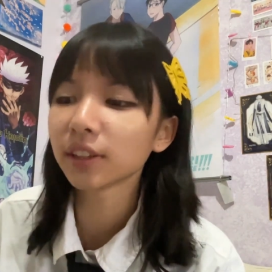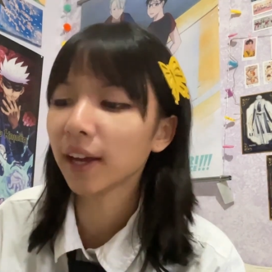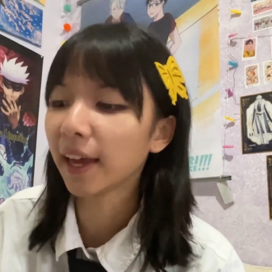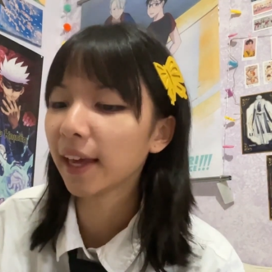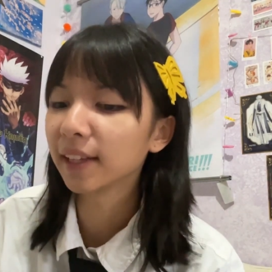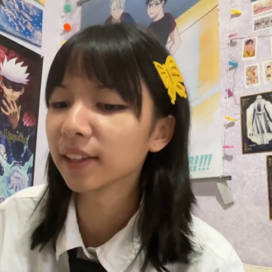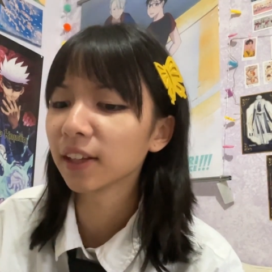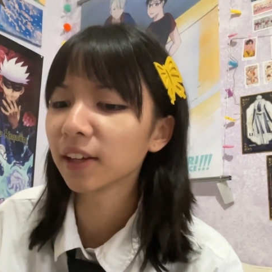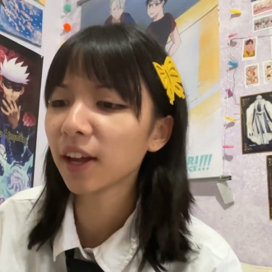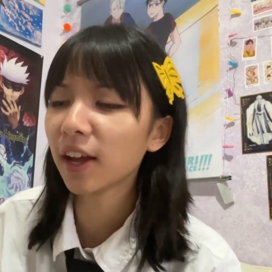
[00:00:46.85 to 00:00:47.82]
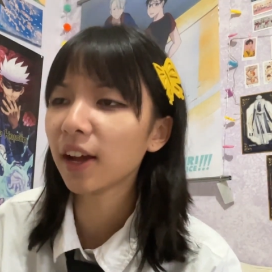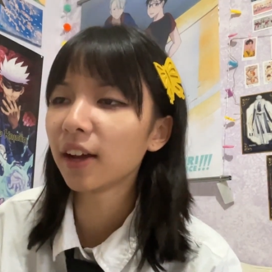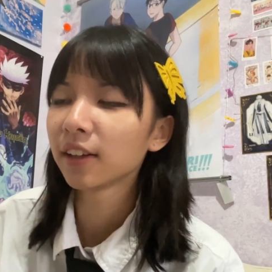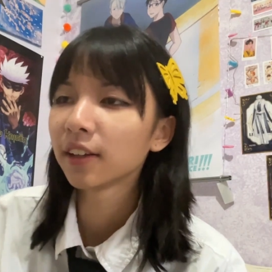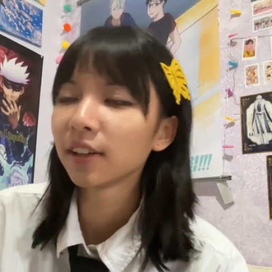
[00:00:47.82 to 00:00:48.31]
And
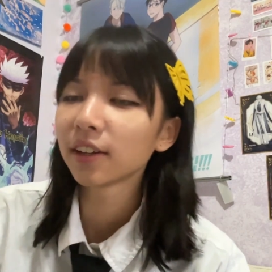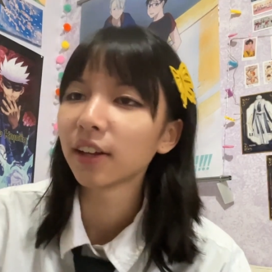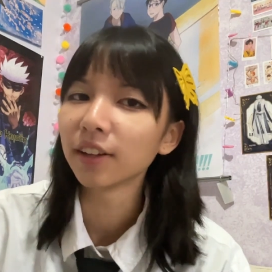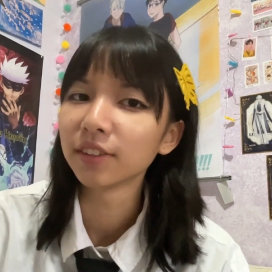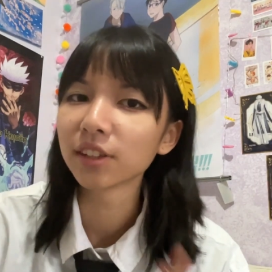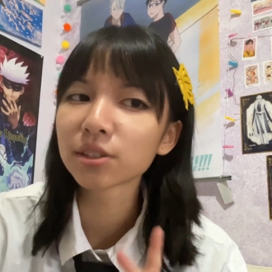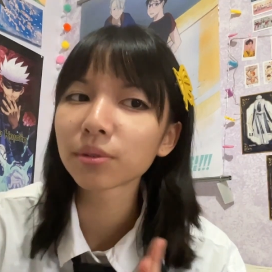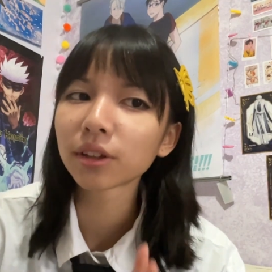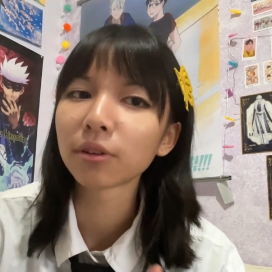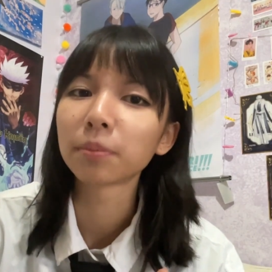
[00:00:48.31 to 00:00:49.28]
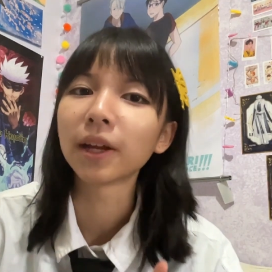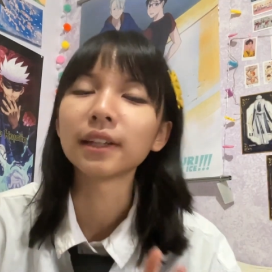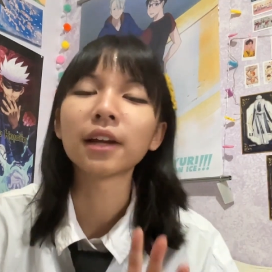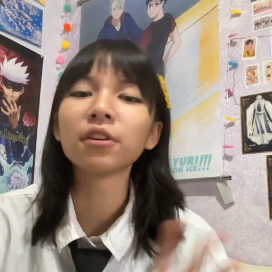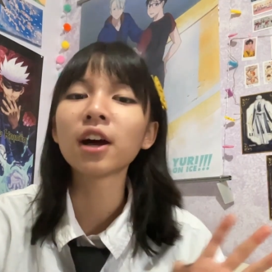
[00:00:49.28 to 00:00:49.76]
this is what they
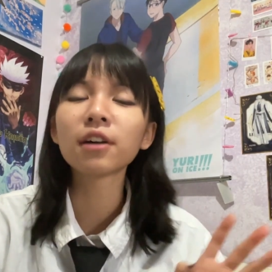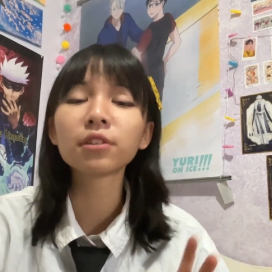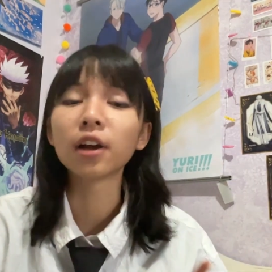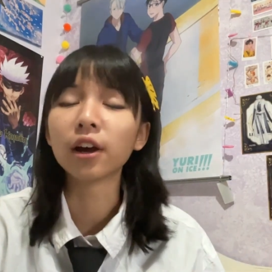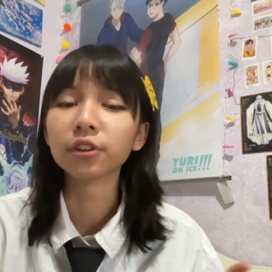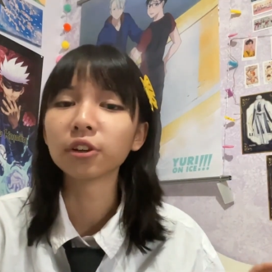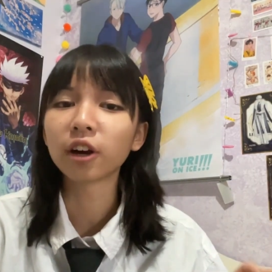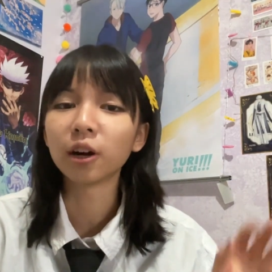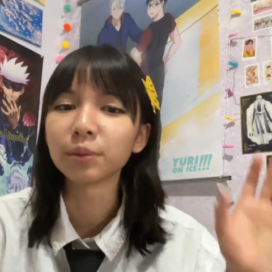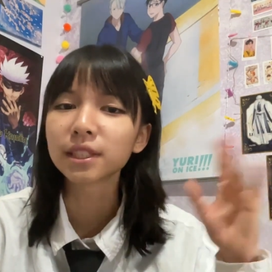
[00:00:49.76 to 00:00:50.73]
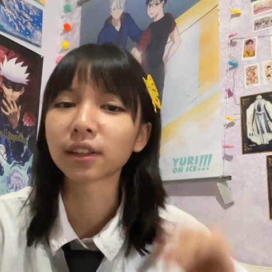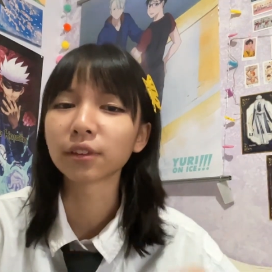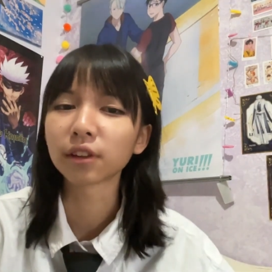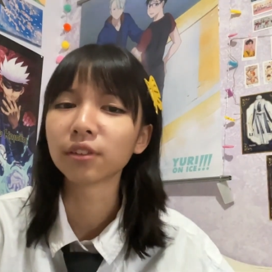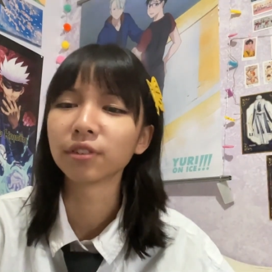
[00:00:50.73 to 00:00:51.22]
replied. I don't have the other comments like
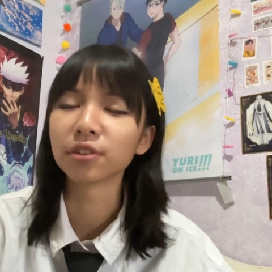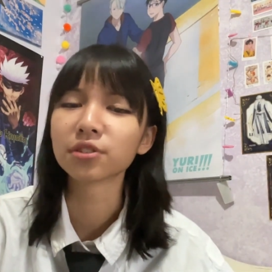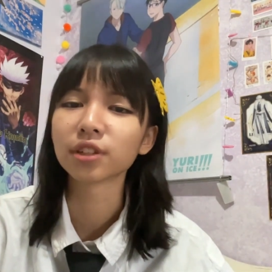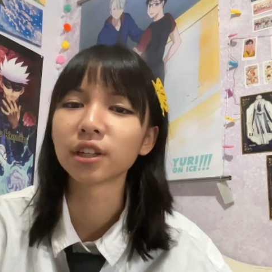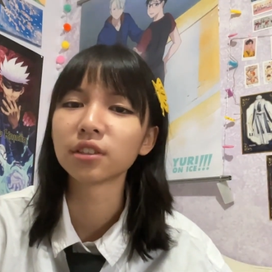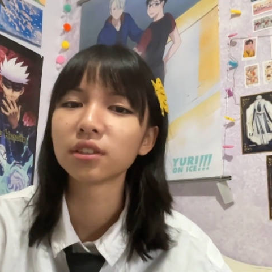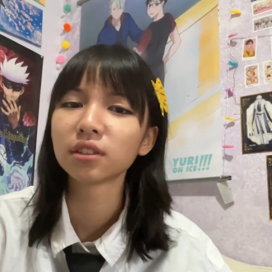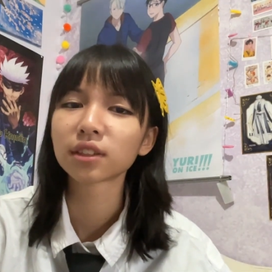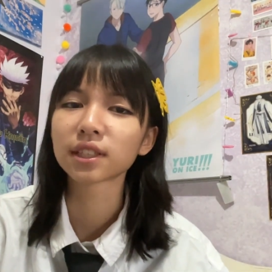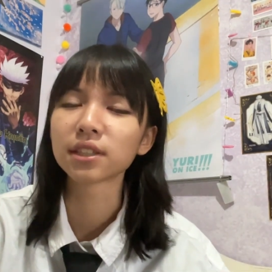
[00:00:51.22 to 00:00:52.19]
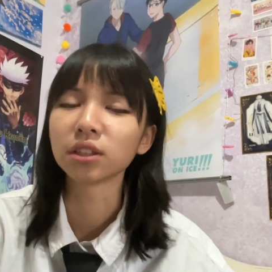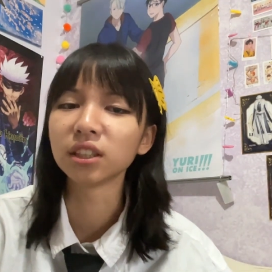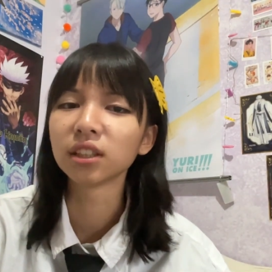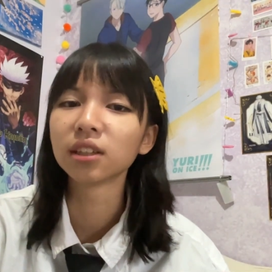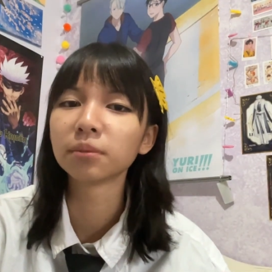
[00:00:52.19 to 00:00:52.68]
that they first said because I
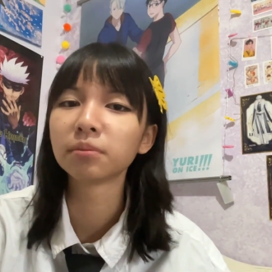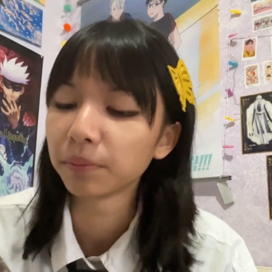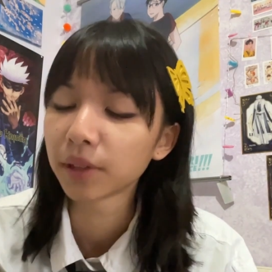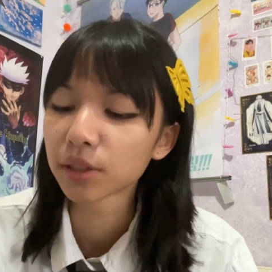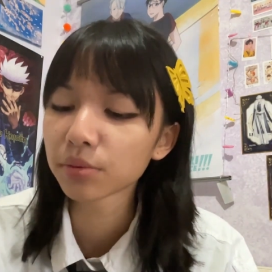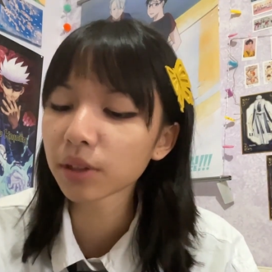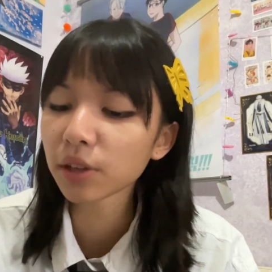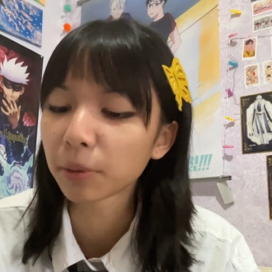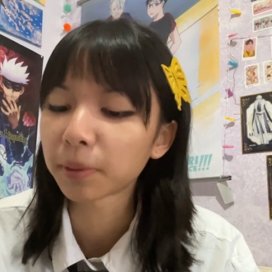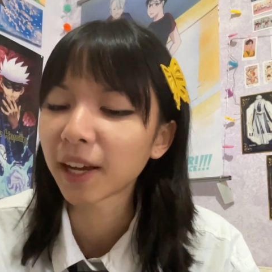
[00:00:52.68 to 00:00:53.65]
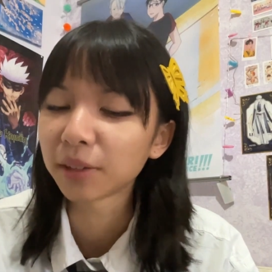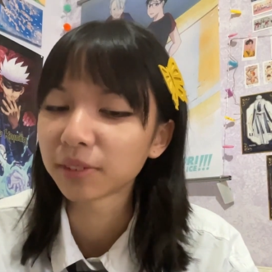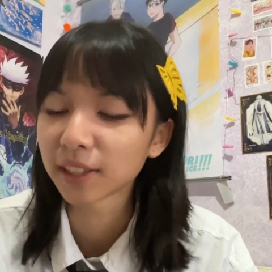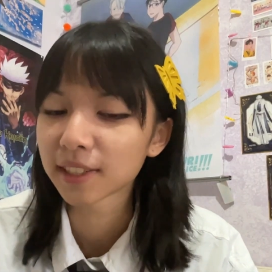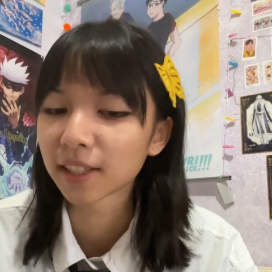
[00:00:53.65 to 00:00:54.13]
deleted them. This is what they replied
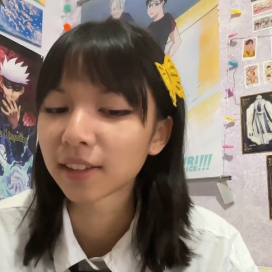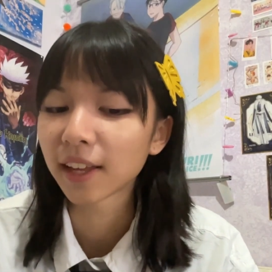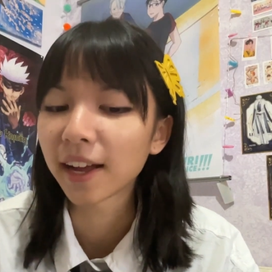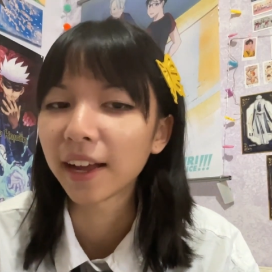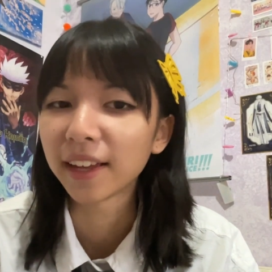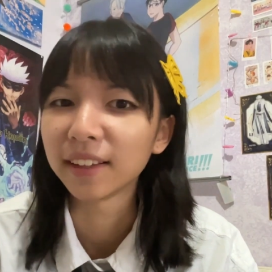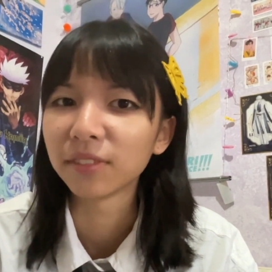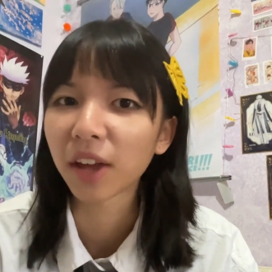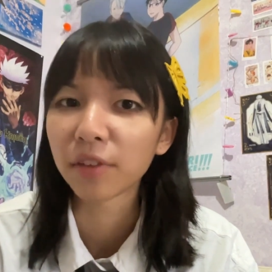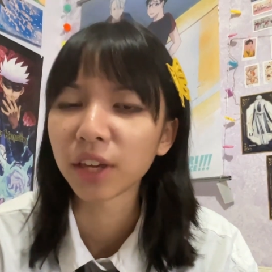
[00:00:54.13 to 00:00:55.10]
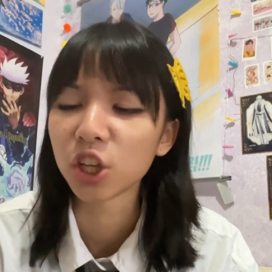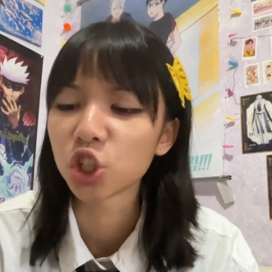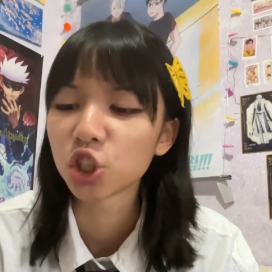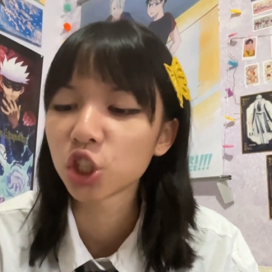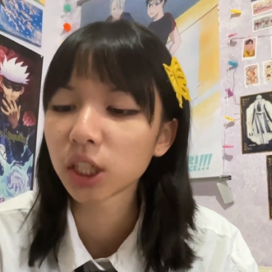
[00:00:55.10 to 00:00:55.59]
when I said that I have
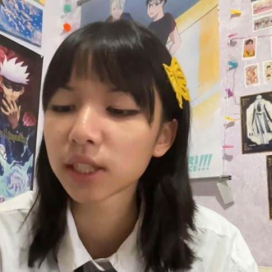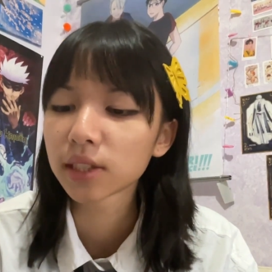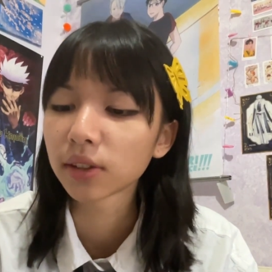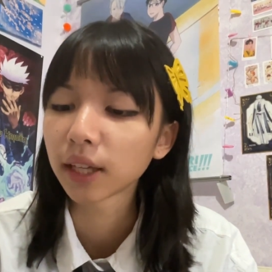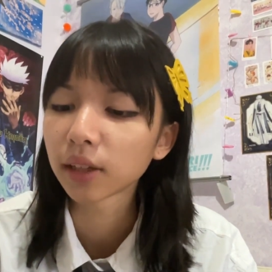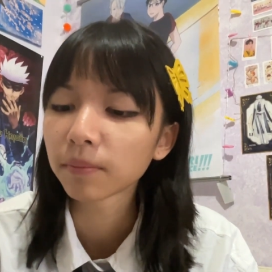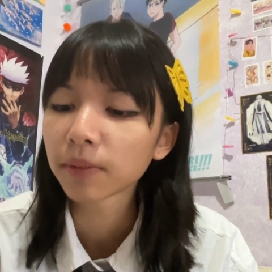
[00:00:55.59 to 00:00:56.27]
Asian genes. They're like,